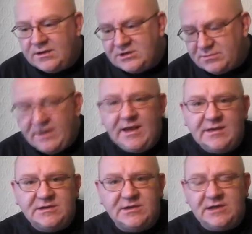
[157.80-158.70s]
Speak
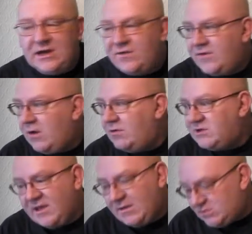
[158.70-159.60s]
into the dictaphone and
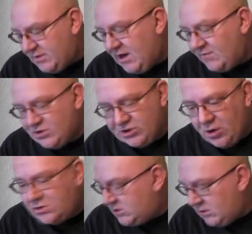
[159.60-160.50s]
say, that was me, I've just
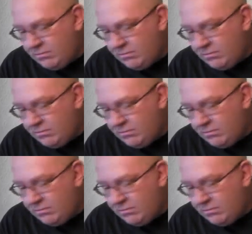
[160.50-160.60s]
knocked